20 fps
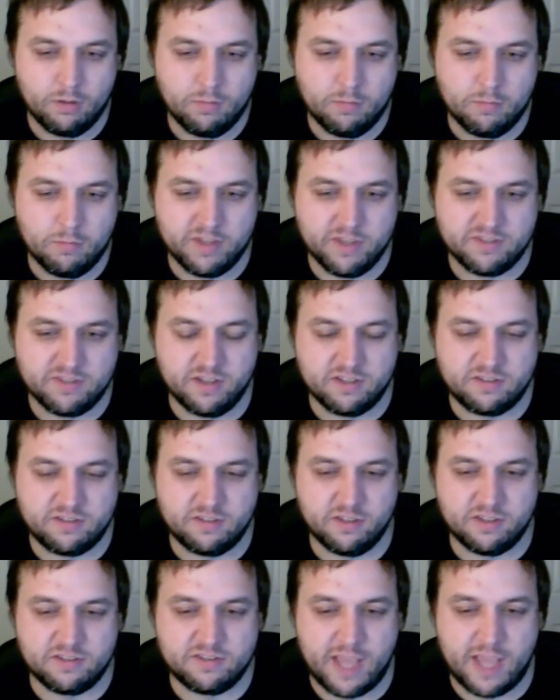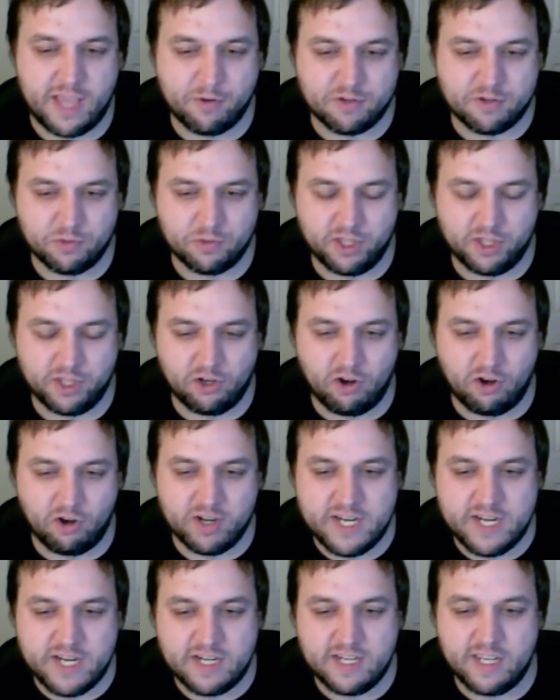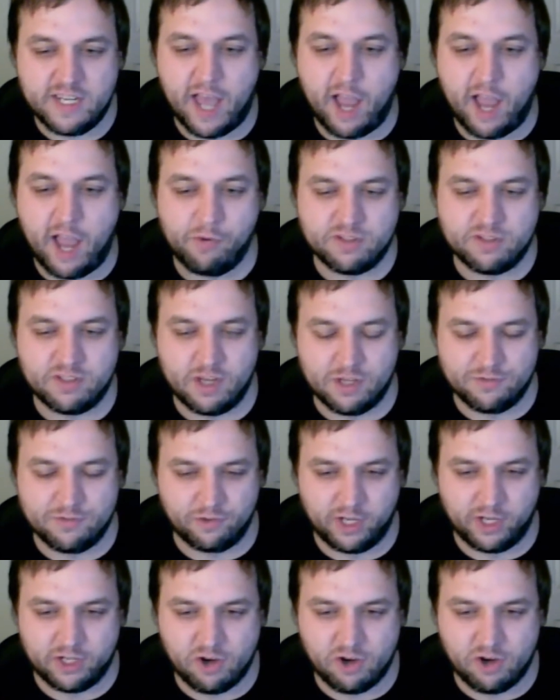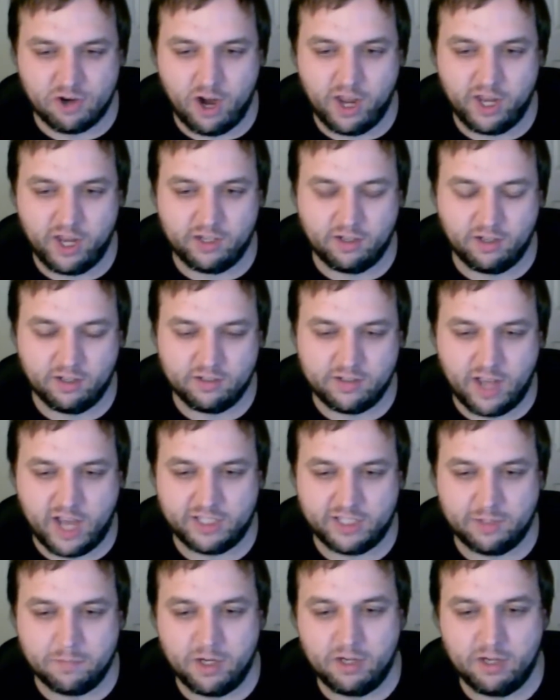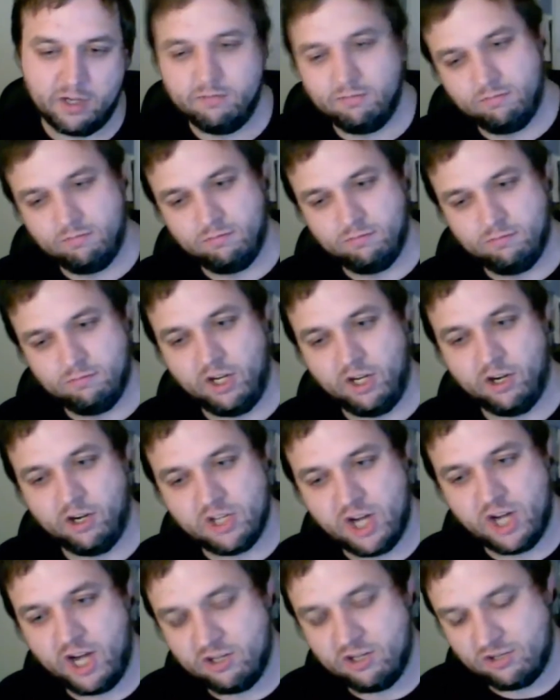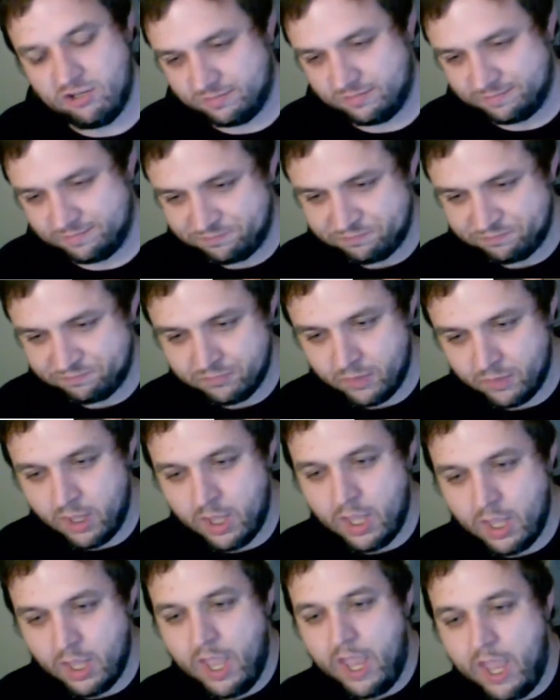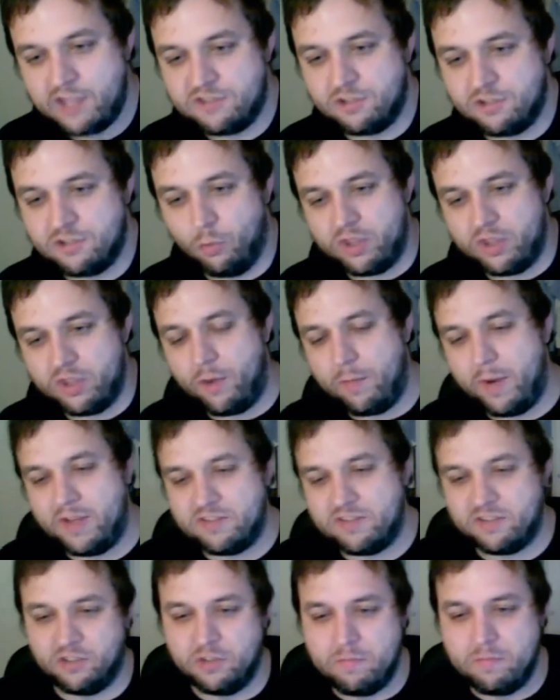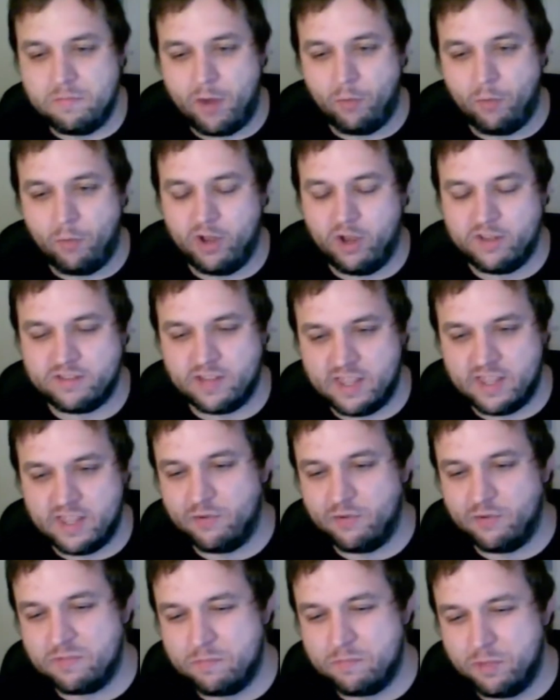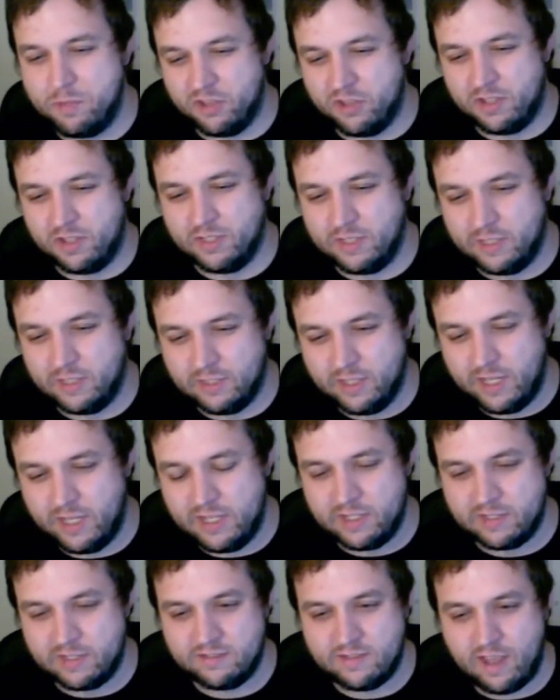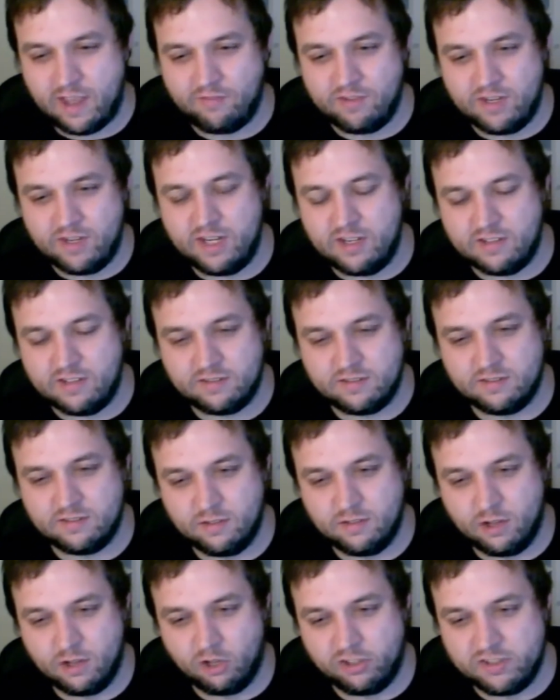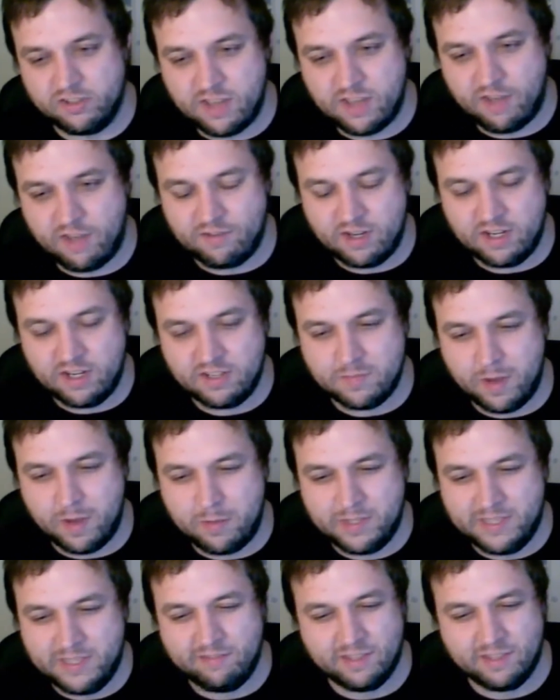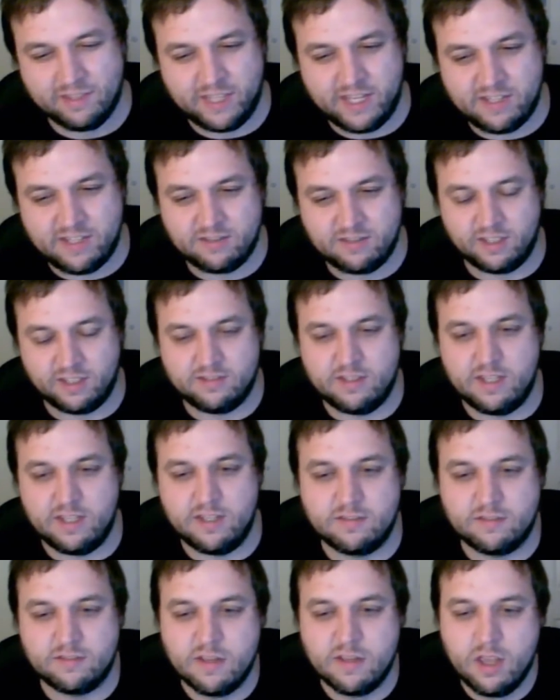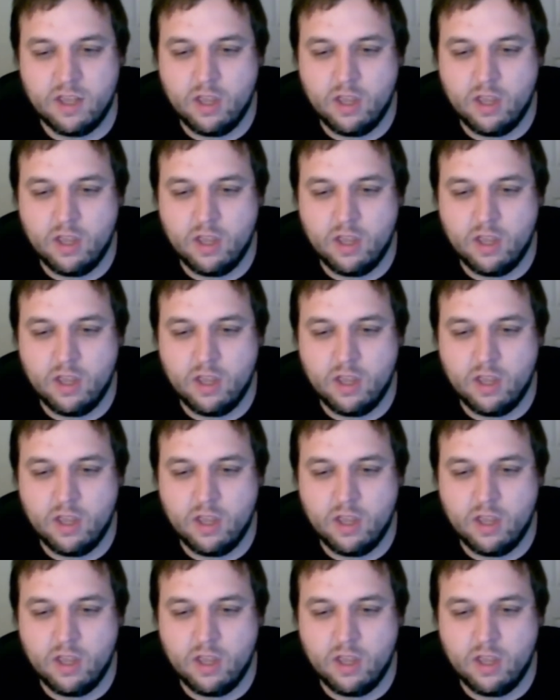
business to establish what they call an EDI, which stands for Electronic Document Interchange. And so what that basically meant was, and I think it was built in the 70s, early 70s, maybe even late 60s.